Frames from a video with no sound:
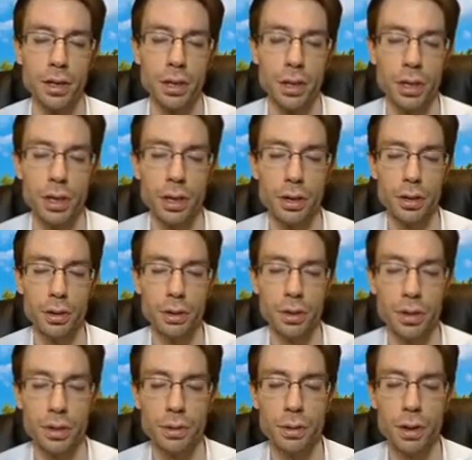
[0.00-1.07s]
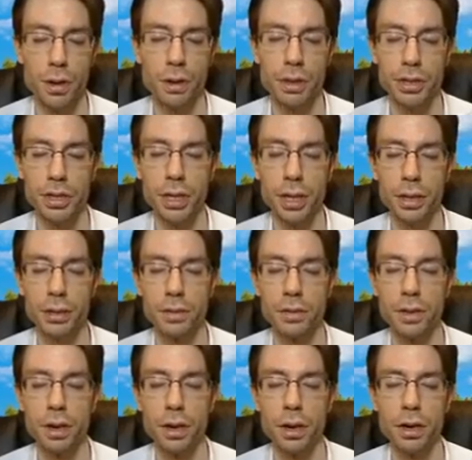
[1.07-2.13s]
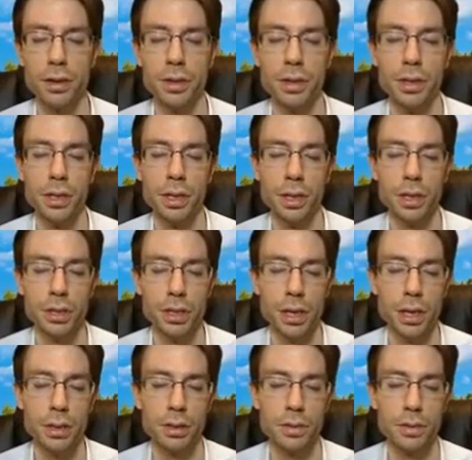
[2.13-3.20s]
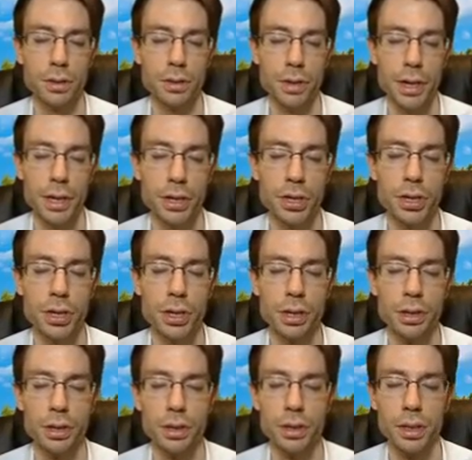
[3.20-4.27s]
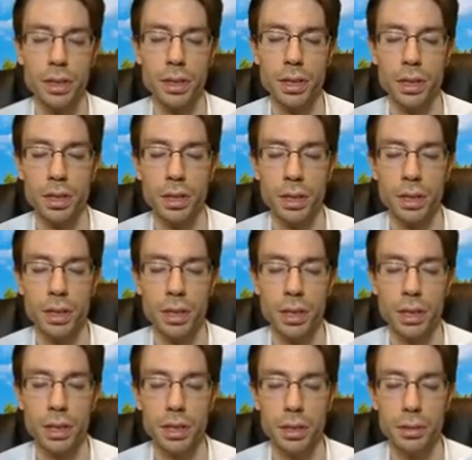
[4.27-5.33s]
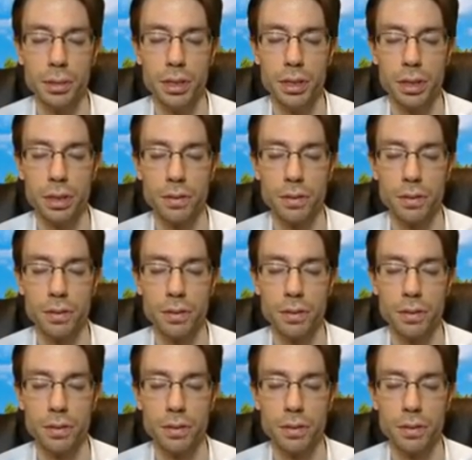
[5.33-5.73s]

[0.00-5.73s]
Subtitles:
and know that you are a child of God, a child of creation, and you deserve